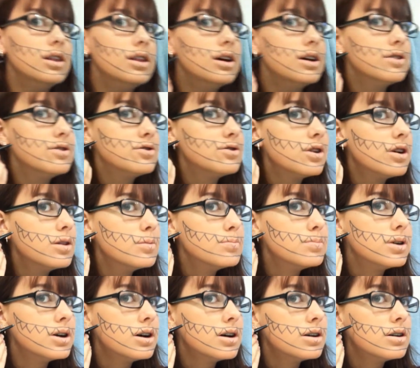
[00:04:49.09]
Let's draw
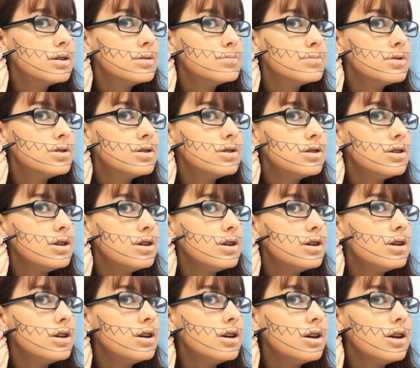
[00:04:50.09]
the
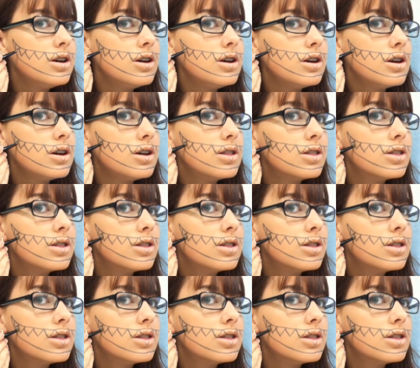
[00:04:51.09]
teeth.